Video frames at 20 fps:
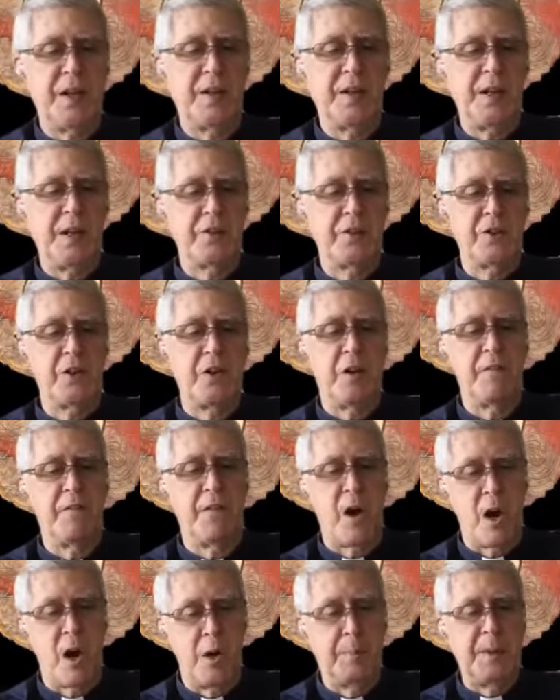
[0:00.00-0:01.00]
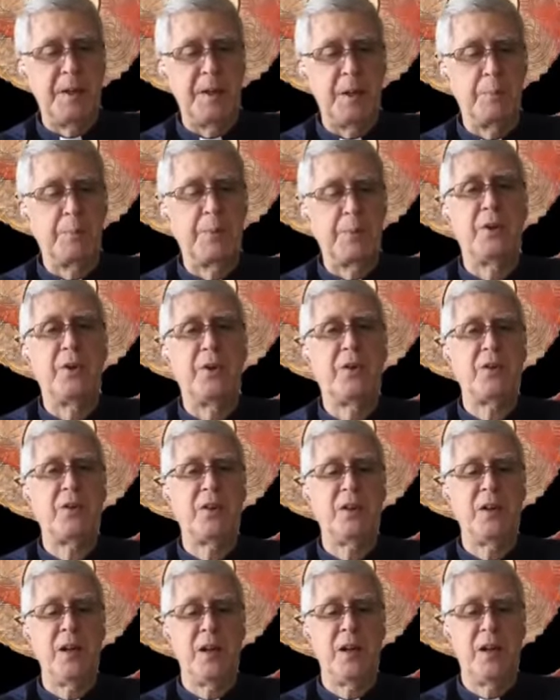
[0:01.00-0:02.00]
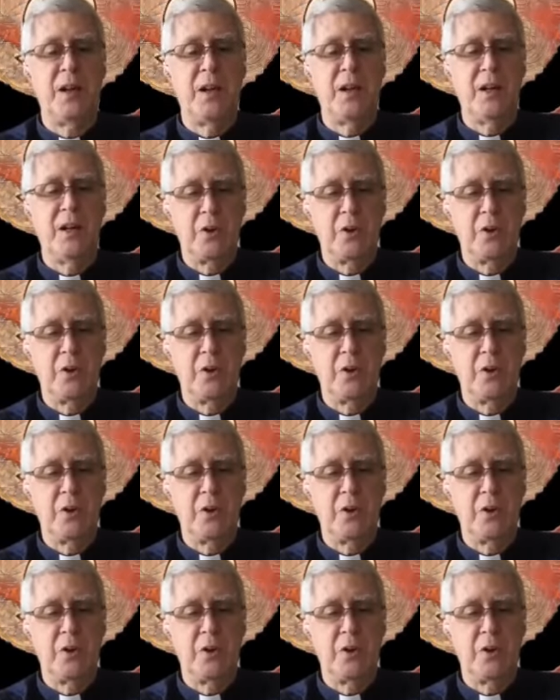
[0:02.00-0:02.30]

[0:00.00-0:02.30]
the intention of harming a person,